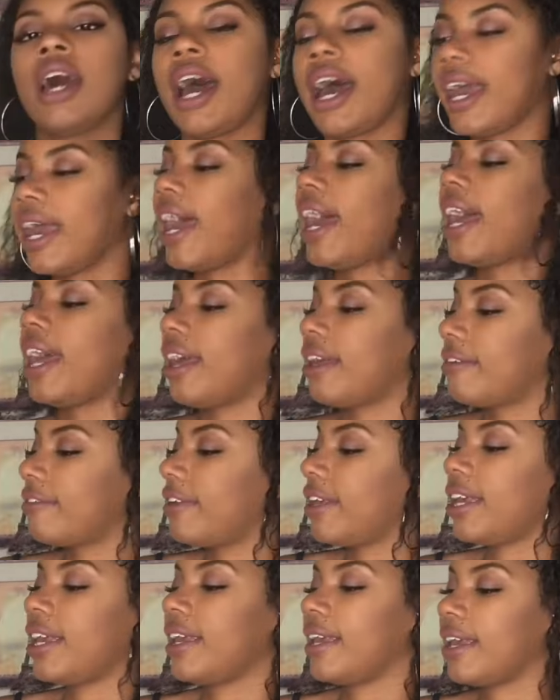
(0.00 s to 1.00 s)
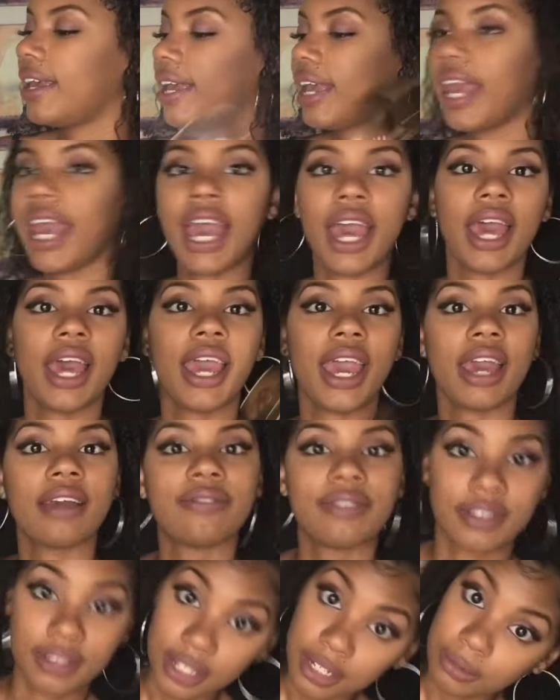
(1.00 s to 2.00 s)
I have
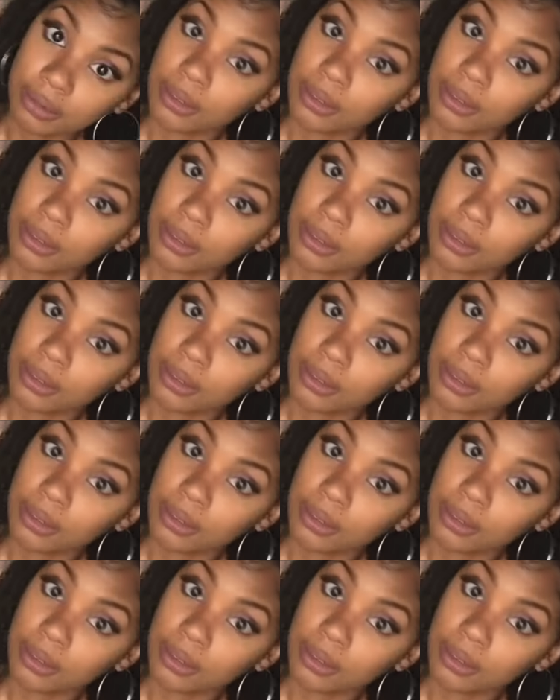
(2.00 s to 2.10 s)
everything